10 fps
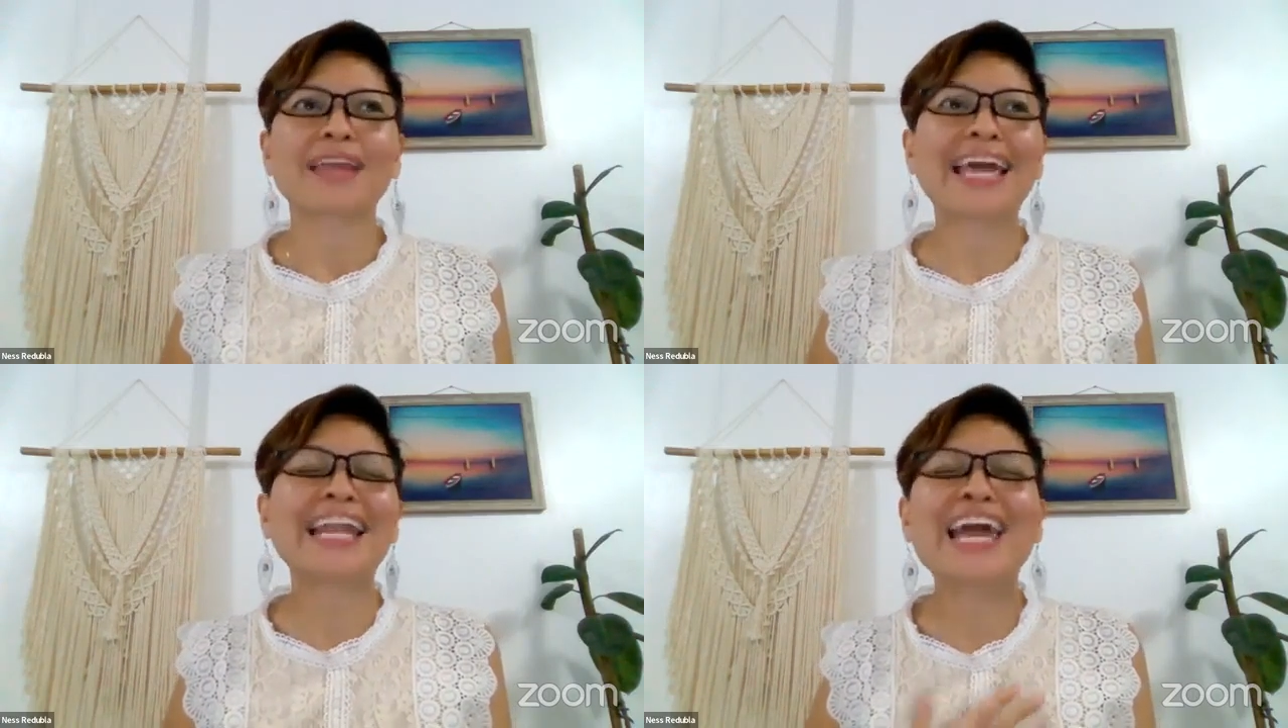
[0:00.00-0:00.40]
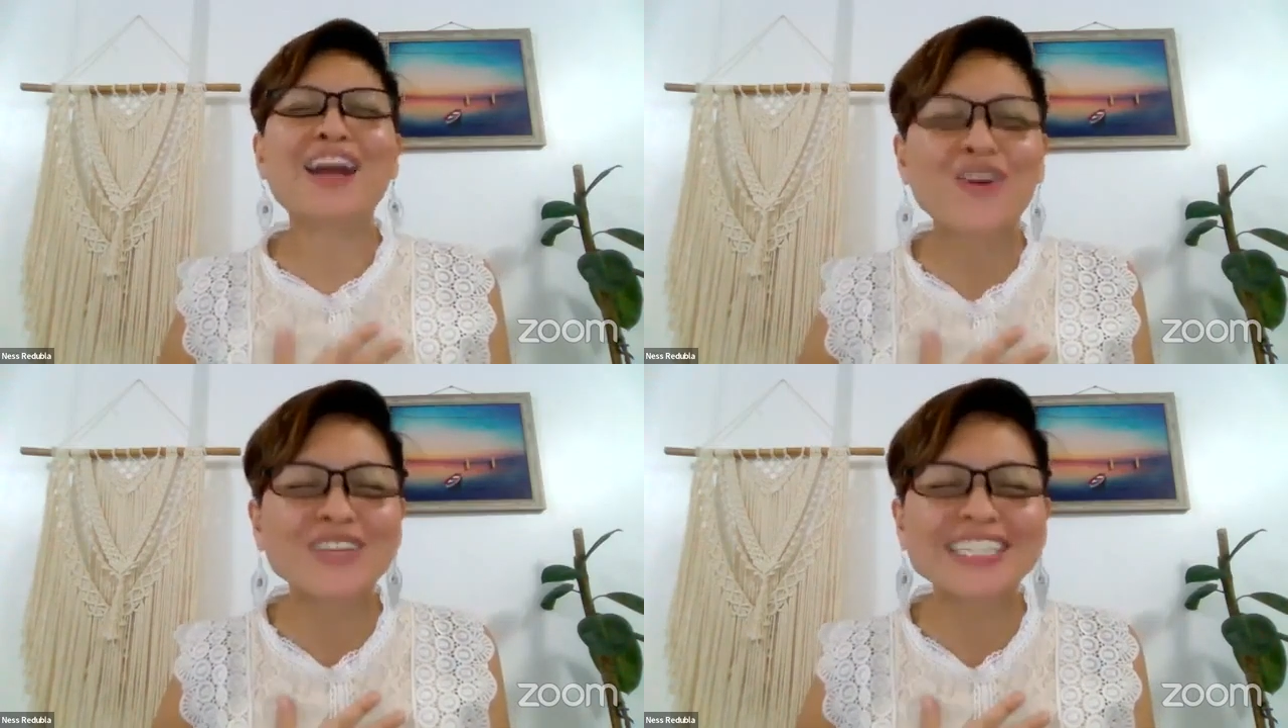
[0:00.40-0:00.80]
And
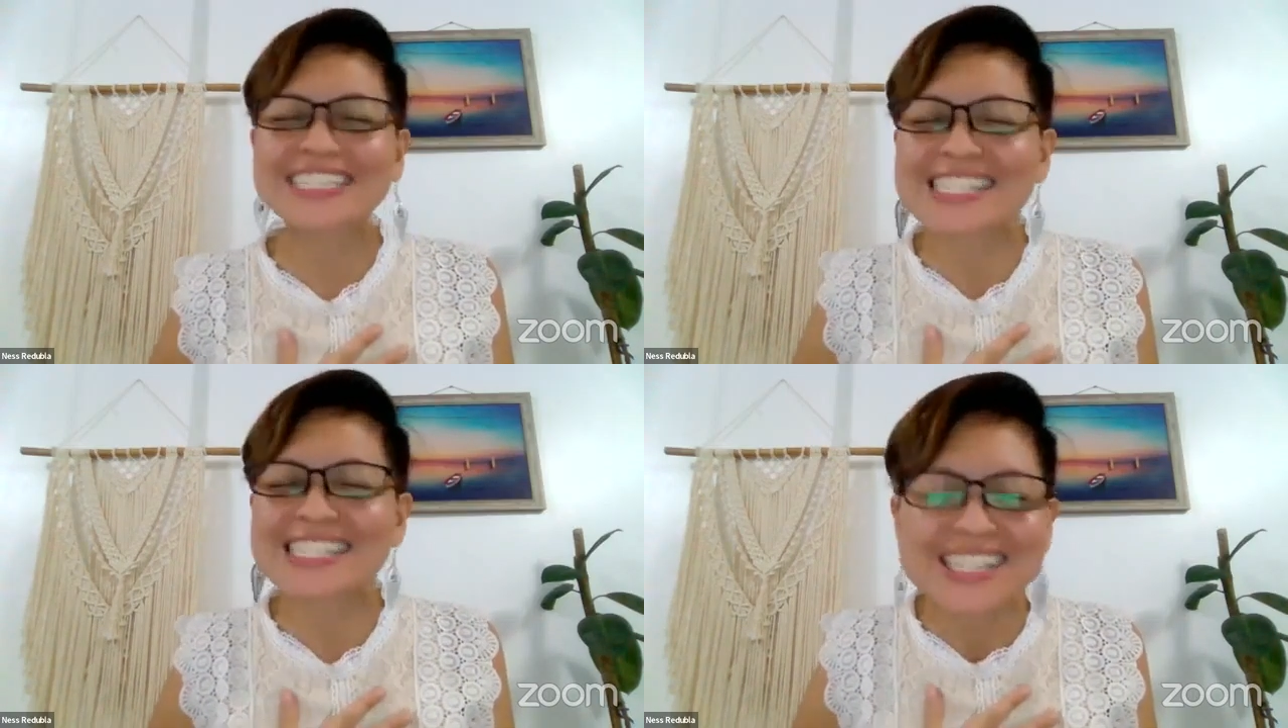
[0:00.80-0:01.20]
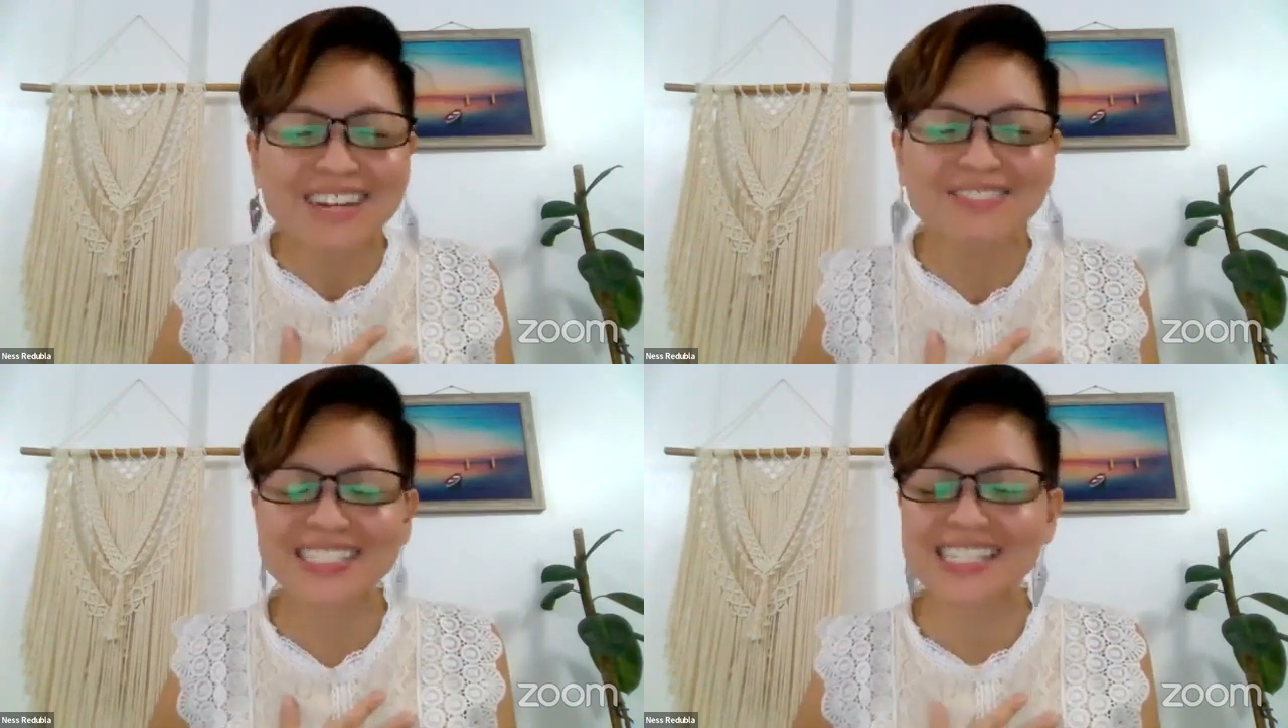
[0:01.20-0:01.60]
I only
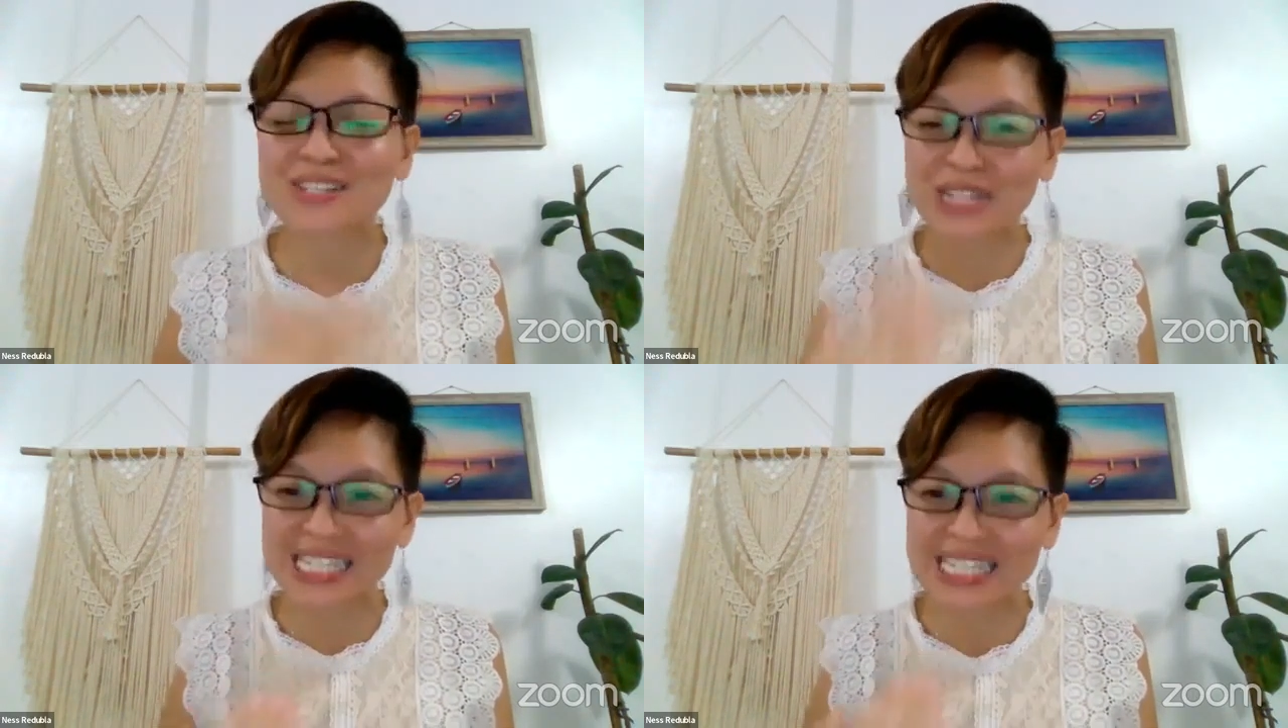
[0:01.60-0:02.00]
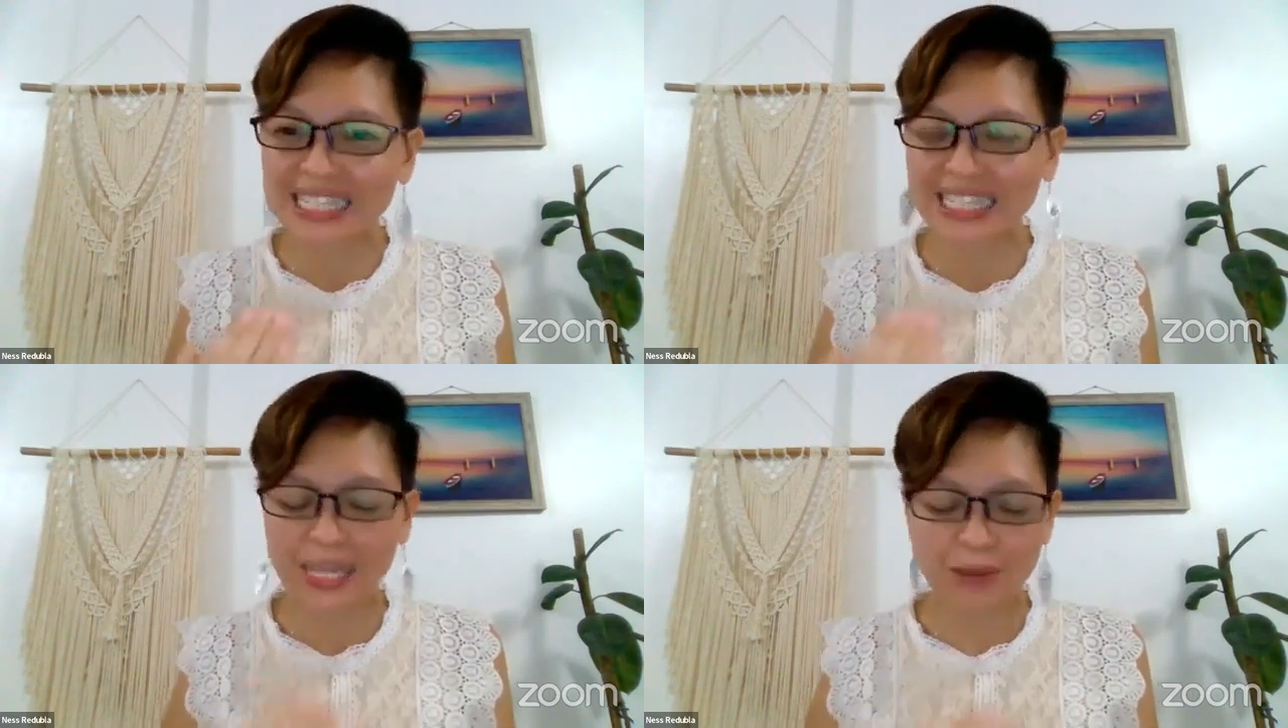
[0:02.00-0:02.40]
discovered this
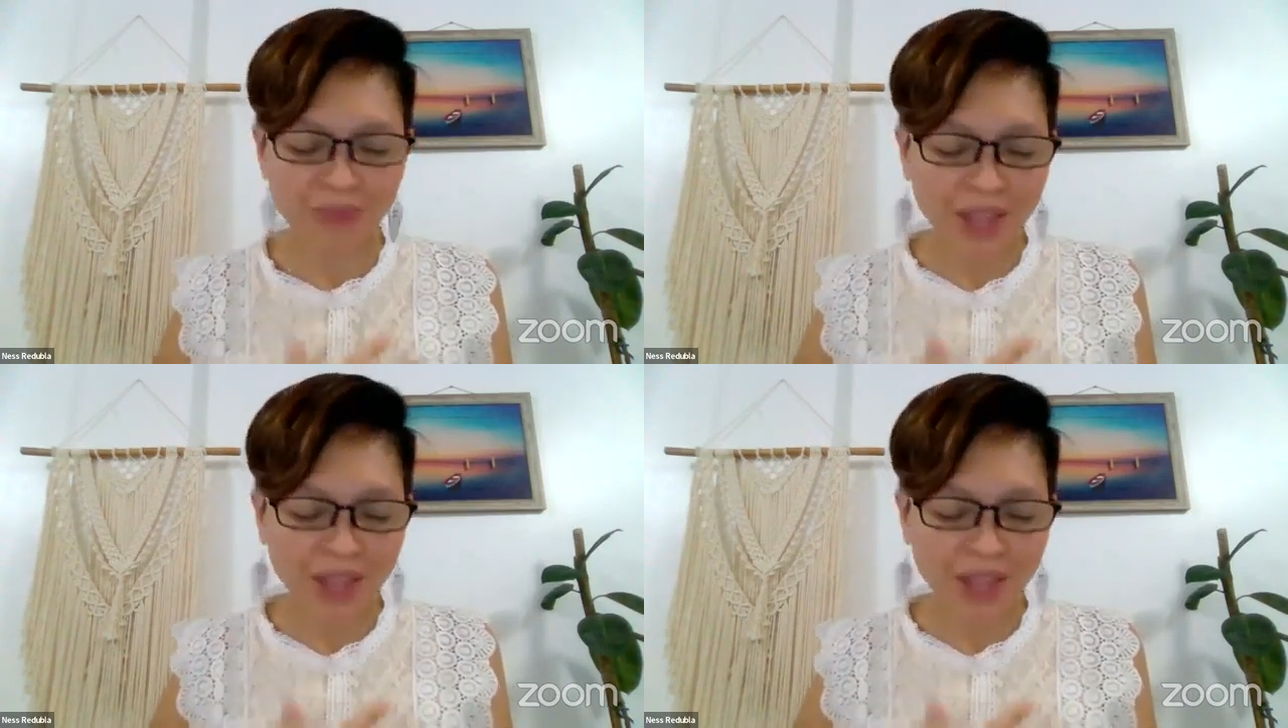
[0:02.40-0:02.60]
recently